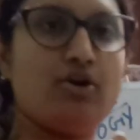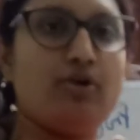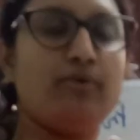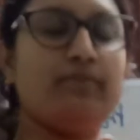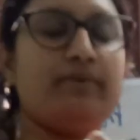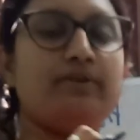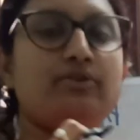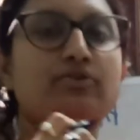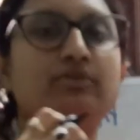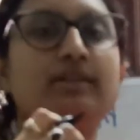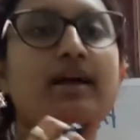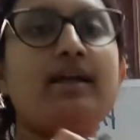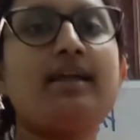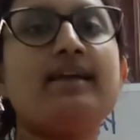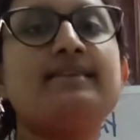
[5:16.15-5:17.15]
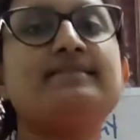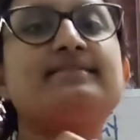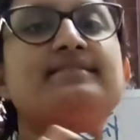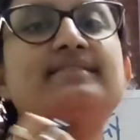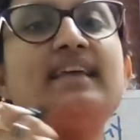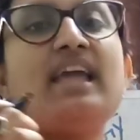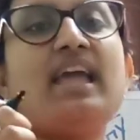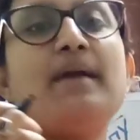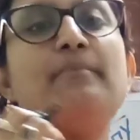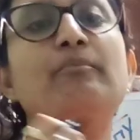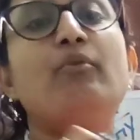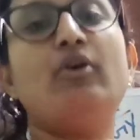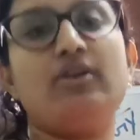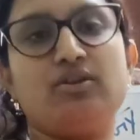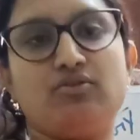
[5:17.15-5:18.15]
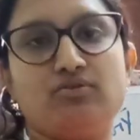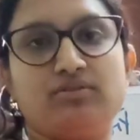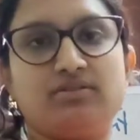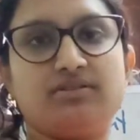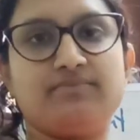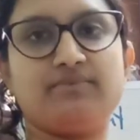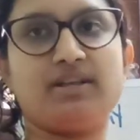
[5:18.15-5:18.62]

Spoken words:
of between the same molecules,